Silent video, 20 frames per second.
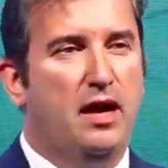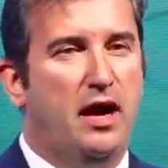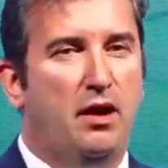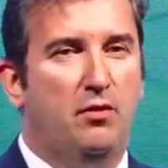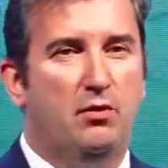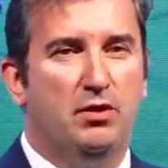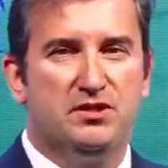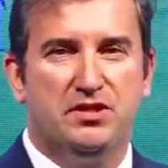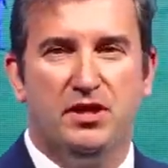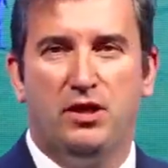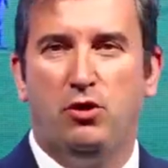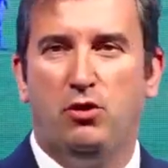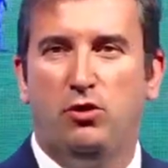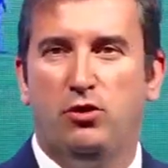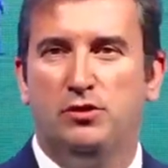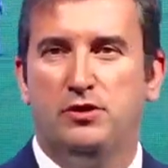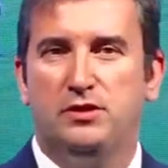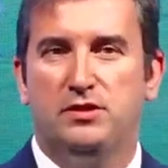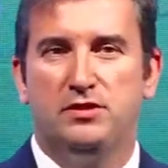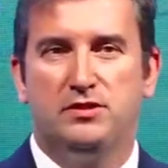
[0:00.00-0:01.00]
our
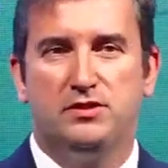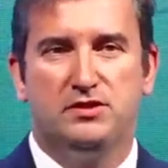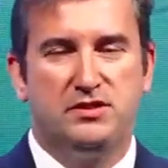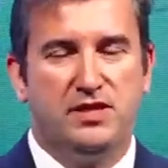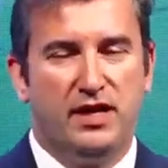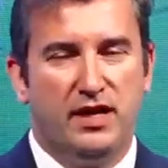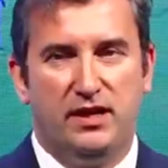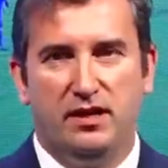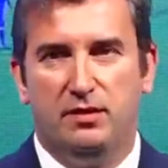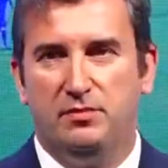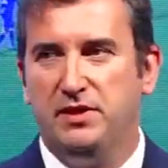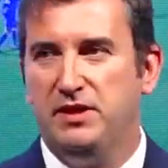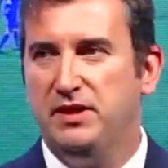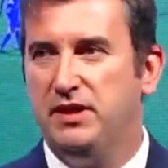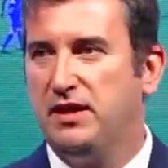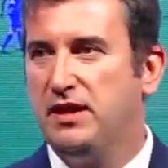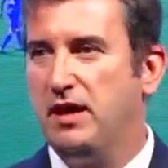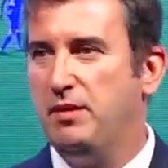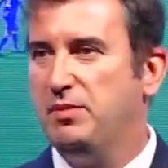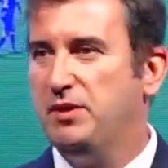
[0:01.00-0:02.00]
shareholders, China
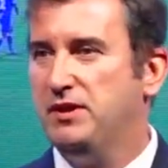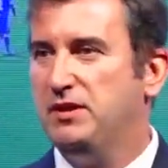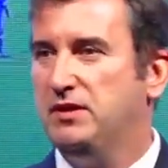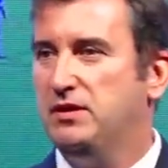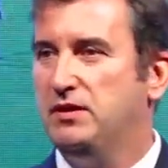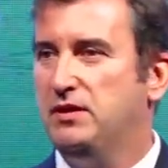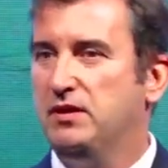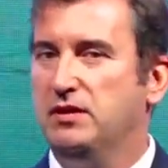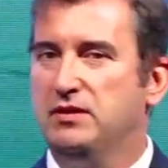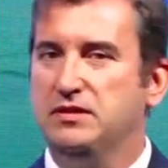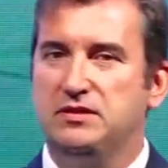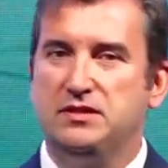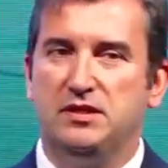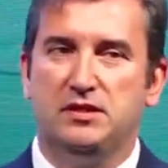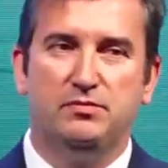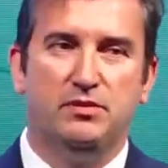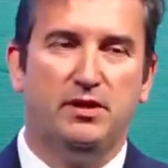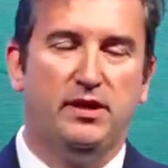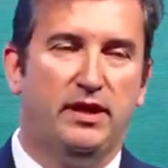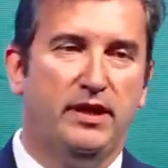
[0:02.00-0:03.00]
Media Capital and
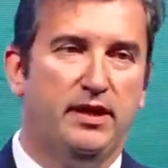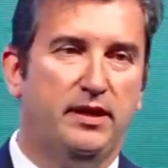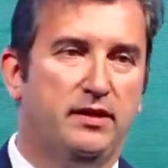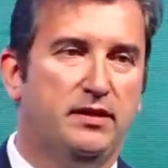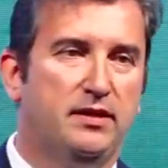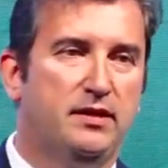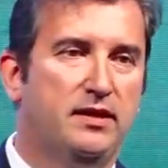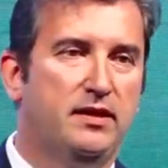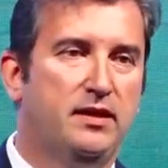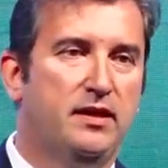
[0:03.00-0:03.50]
Silver Lake,